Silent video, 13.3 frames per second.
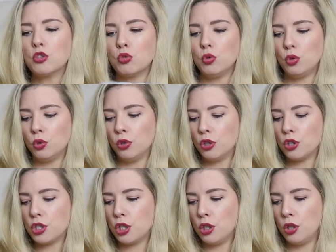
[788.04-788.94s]
drawn
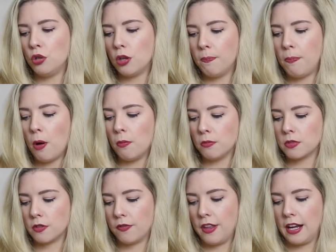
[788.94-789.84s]
to the
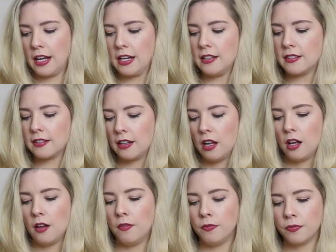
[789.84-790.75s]
bottoms of these.
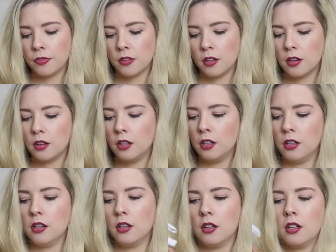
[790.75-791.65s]

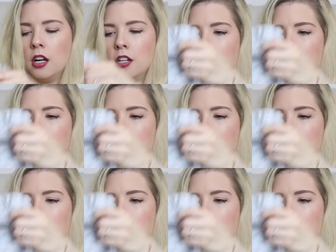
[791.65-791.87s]
I